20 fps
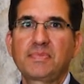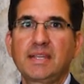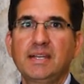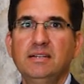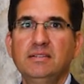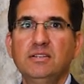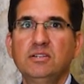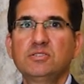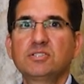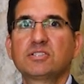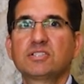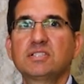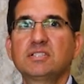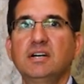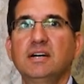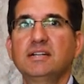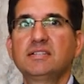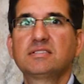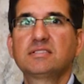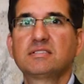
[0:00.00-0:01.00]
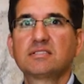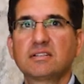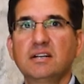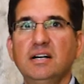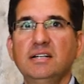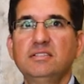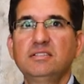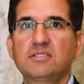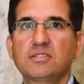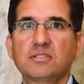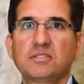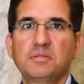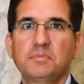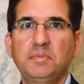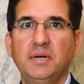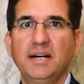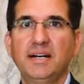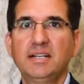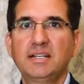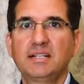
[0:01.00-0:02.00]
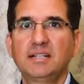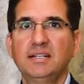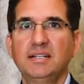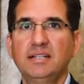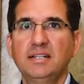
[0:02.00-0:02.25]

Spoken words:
and those are signs that are on the turnpike,